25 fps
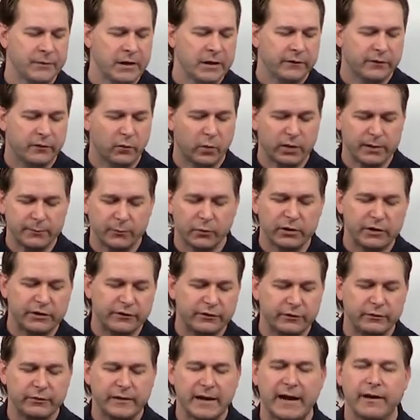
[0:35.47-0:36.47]
So what I'm going
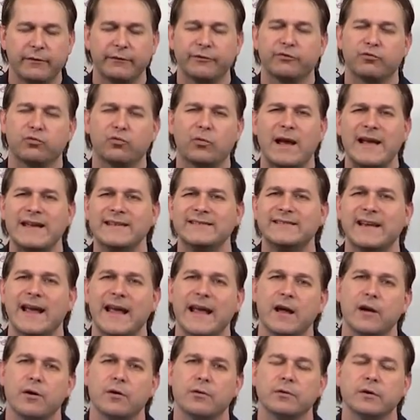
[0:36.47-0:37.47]
to do now is write
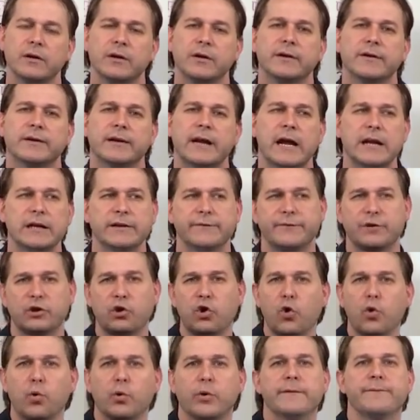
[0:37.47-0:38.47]
down kind of the
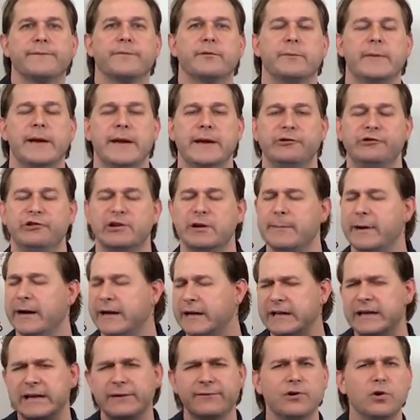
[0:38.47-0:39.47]
core information. I'm not
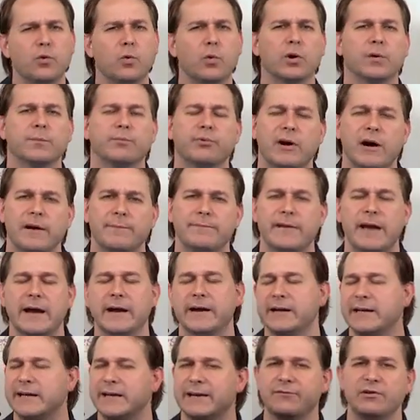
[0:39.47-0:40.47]
going to give you a word problem, I'm not
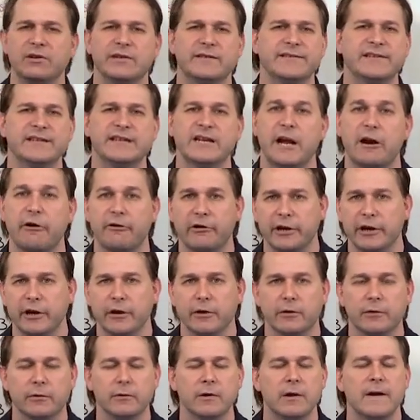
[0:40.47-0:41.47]
going to give you a
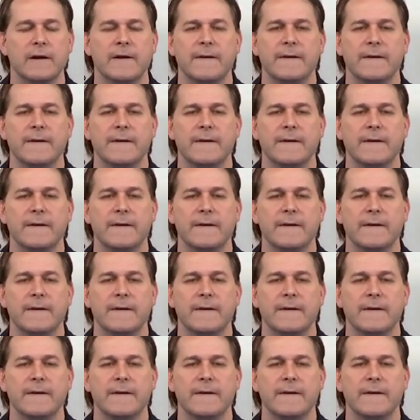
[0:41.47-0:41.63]
scenario.